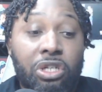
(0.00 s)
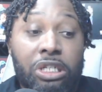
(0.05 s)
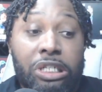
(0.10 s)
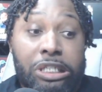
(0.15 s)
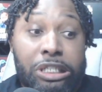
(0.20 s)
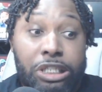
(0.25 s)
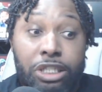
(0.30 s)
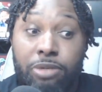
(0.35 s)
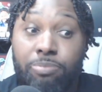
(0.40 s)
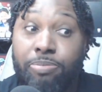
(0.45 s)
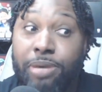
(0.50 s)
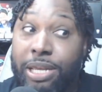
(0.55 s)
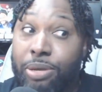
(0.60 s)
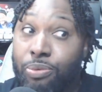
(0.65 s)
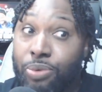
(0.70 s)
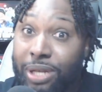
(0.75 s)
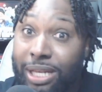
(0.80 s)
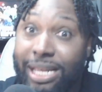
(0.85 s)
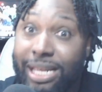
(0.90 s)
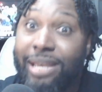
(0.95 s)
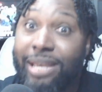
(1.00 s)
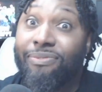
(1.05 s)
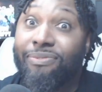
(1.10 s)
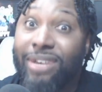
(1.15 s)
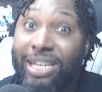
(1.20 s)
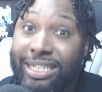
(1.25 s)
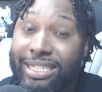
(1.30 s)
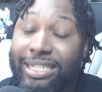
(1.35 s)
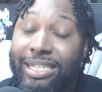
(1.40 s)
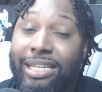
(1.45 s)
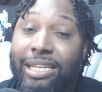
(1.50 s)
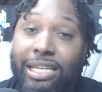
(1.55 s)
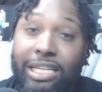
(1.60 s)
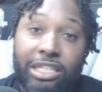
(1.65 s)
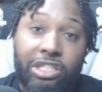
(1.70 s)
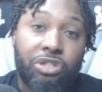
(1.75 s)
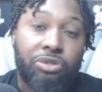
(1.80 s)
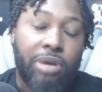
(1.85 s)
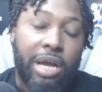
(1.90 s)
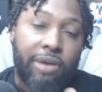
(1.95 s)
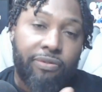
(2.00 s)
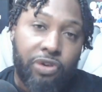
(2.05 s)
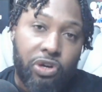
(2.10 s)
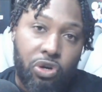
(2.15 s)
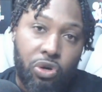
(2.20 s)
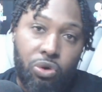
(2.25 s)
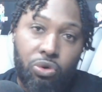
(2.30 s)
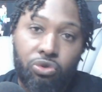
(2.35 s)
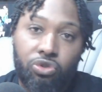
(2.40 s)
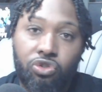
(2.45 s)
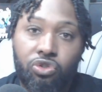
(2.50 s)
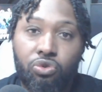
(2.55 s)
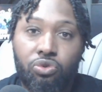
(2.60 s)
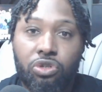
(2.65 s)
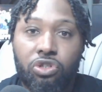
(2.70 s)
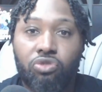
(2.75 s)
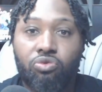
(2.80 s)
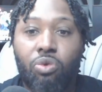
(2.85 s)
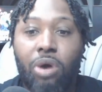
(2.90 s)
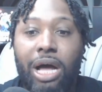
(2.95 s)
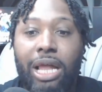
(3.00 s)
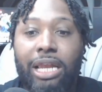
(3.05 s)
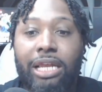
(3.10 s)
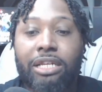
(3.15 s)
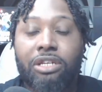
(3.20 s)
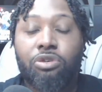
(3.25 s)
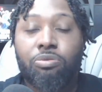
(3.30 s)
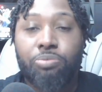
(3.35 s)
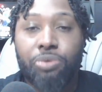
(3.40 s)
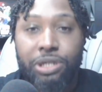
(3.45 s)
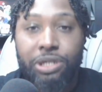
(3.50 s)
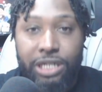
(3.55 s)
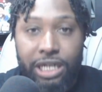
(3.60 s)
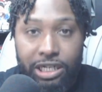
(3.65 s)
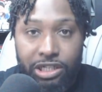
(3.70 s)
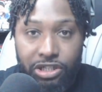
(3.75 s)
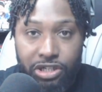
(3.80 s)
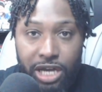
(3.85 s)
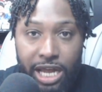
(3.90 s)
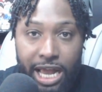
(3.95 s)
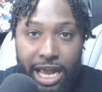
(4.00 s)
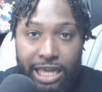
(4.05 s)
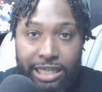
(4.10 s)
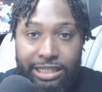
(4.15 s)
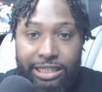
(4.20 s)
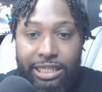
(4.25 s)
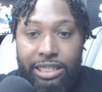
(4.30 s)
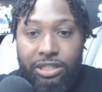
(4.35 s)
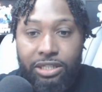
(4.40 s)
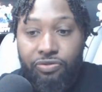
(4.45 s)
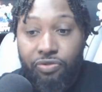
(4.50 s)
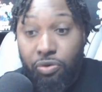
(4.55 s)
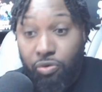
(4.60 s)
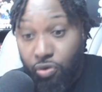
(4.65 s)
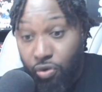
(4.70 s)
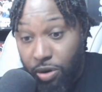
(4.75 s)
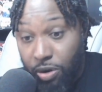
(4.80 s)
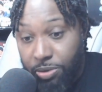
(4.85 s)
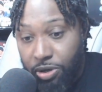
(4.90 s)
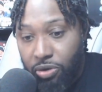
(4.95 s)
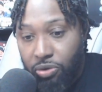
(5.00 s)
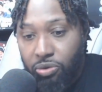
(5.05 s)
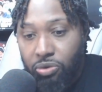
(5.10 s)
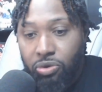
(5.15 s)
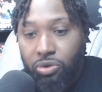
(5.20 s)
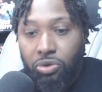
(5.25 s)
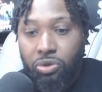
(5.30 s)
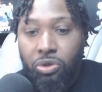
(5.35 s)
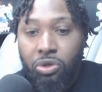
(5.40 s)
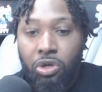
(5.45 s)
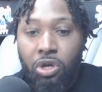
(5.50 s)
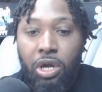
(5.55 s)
should be really investing unless you have a cold storage wallet to protect your assets from criminals